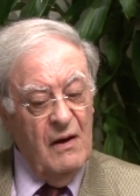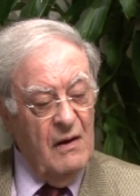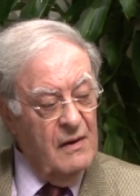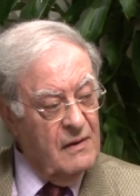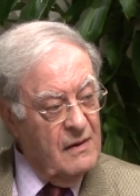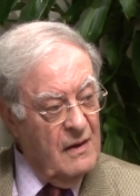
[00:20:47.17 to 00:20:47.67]

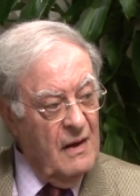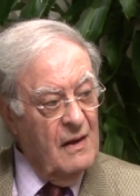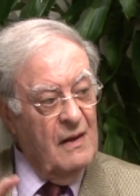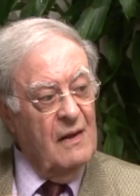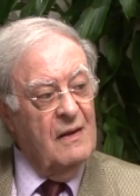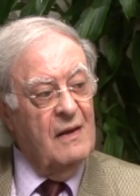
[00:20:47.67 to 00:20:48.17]
on
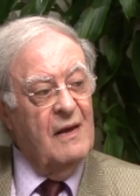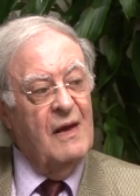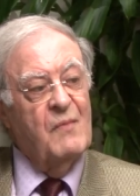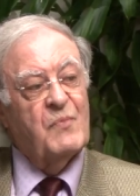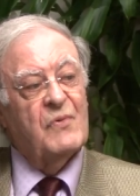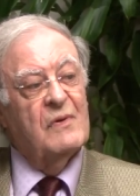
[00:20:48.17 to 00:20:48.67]

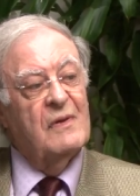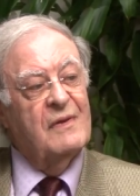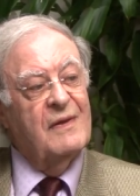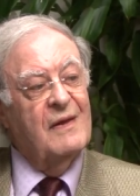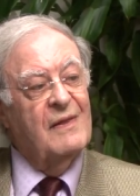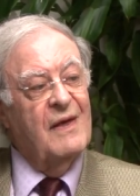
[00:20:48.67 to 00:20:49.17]
April
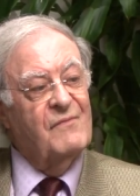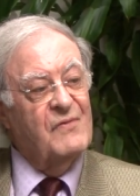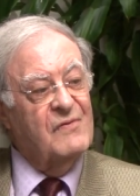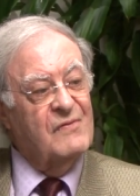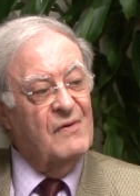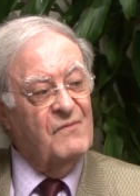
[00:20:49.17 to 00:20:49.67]
the
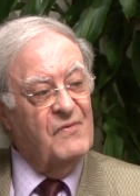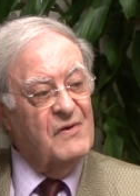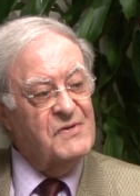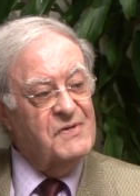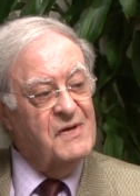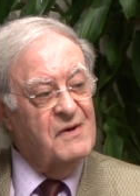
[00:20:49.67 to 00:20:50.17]
11th of
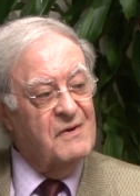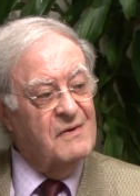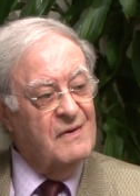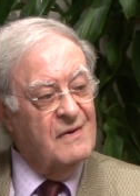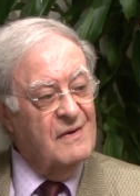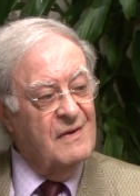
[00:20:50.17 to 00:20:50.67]
this year.
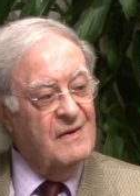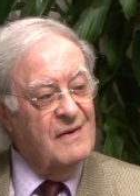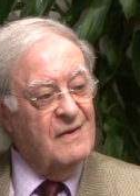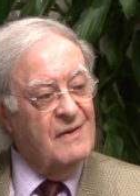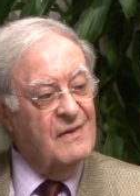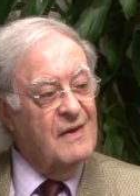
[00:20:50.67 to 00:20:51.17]

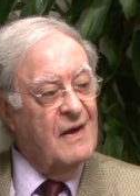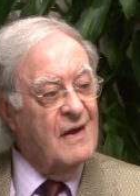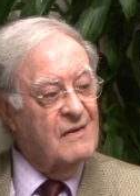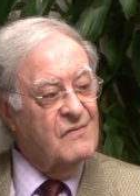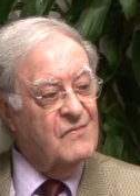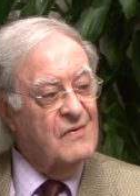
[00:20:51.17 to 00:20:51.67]
The
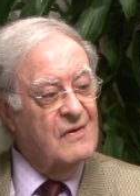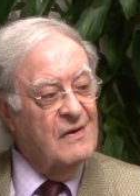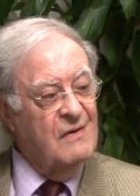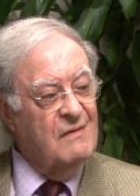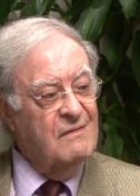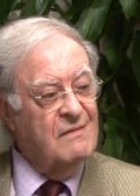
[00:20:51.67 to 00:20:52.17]
answer
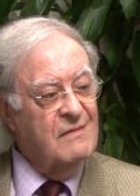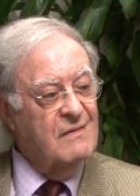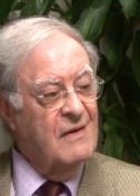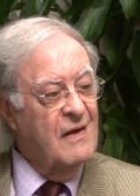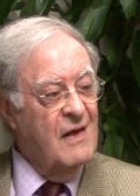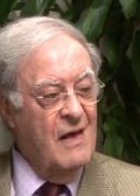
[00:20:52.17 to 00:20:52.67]
is
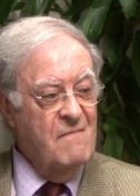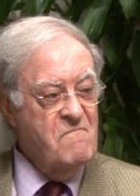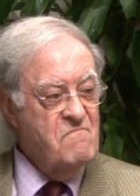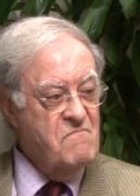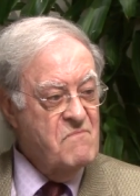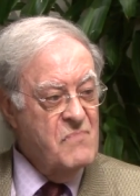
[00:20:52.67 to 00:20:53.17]

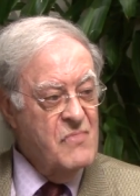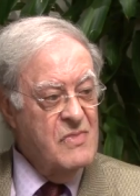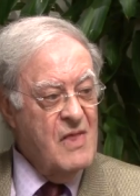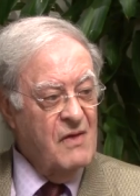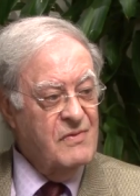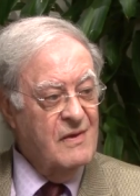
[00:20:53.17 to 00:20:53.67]

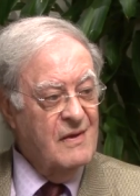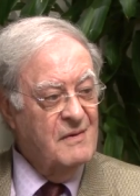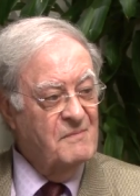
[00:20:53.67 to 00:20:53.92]
nothing.